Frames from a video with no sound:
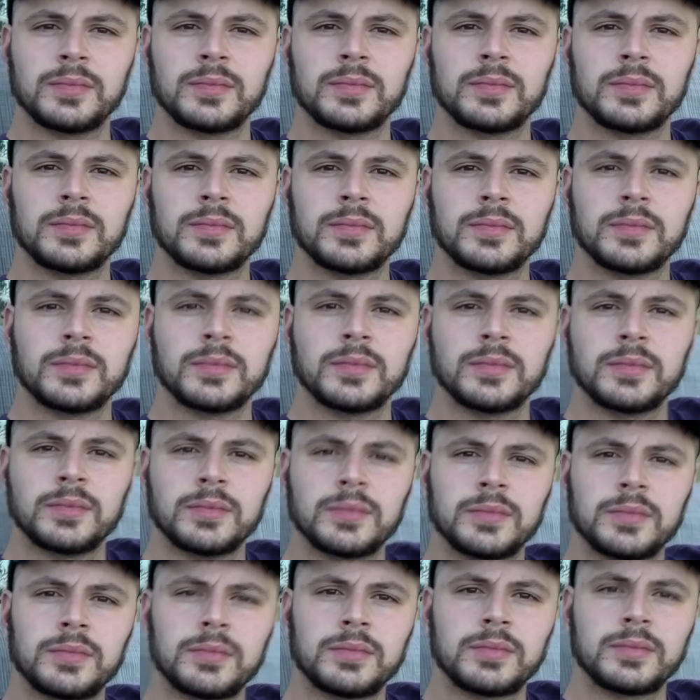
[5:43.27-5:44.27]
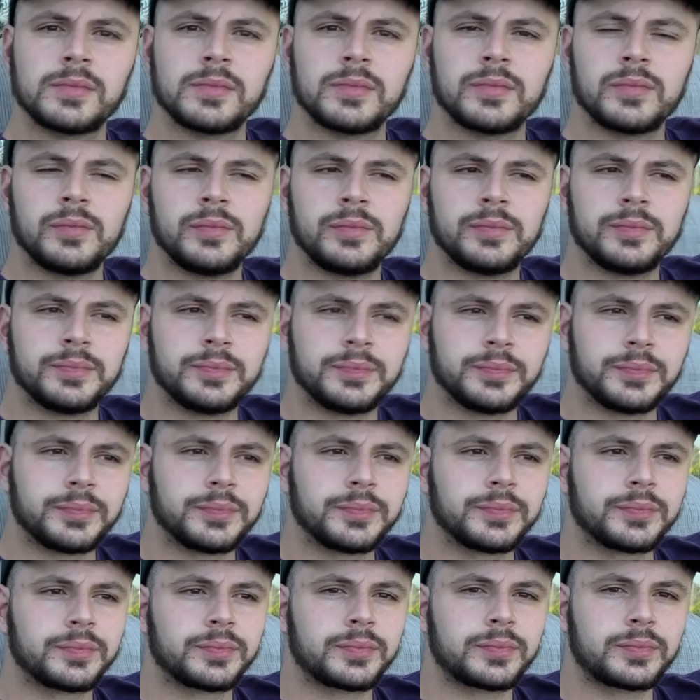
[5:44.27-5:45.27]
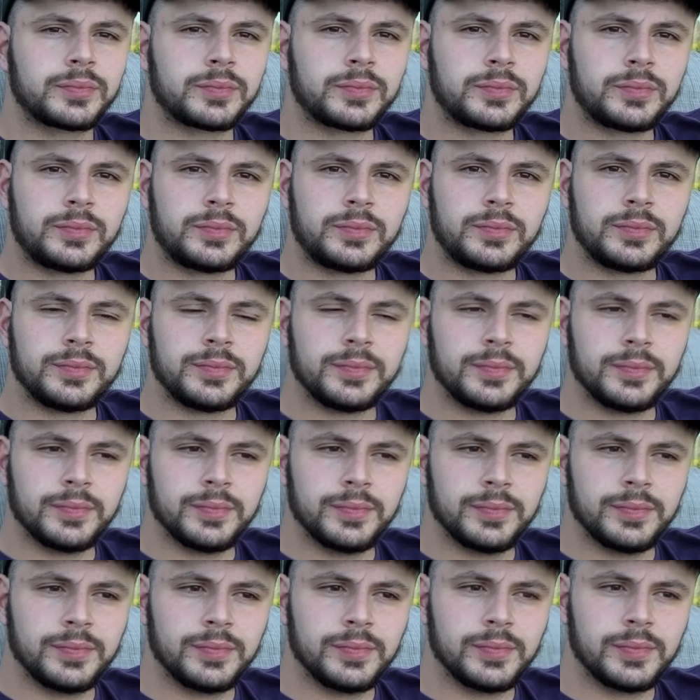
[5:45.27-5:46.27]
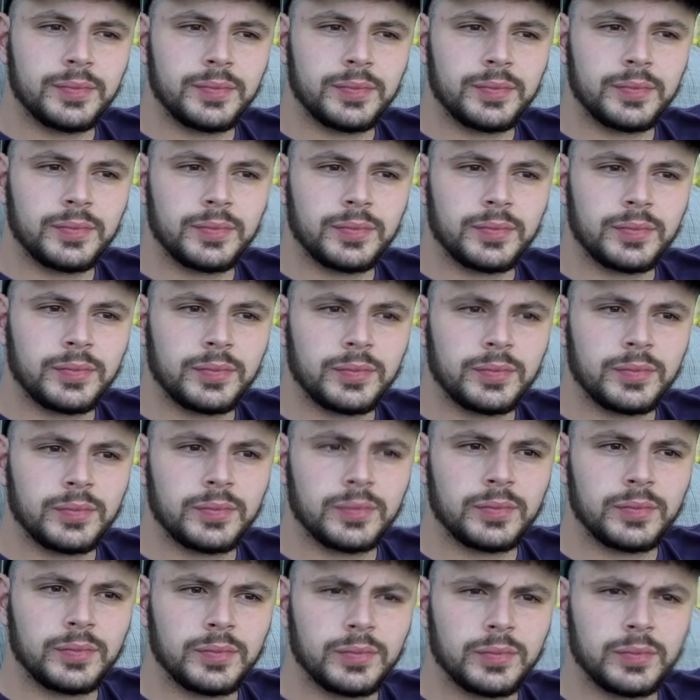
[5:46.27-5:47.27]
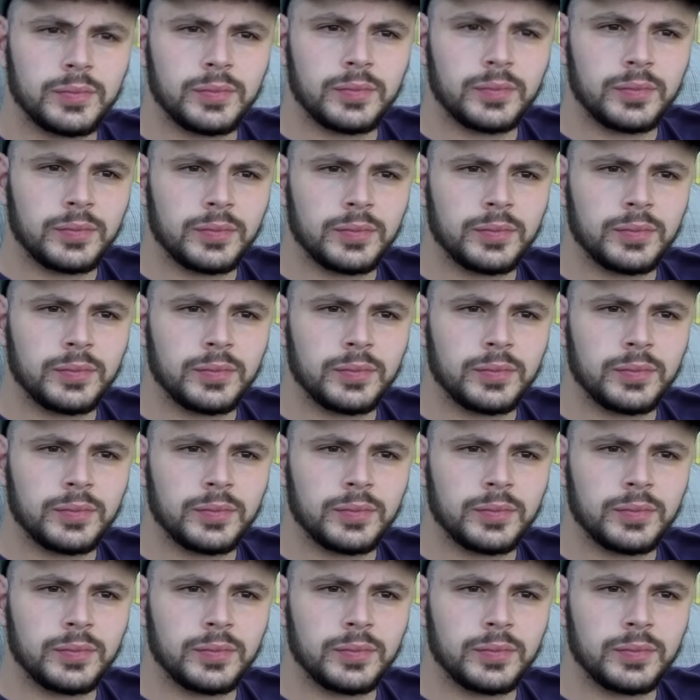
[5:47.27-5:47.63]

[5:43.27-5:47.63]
No words are spoken by the person on screen.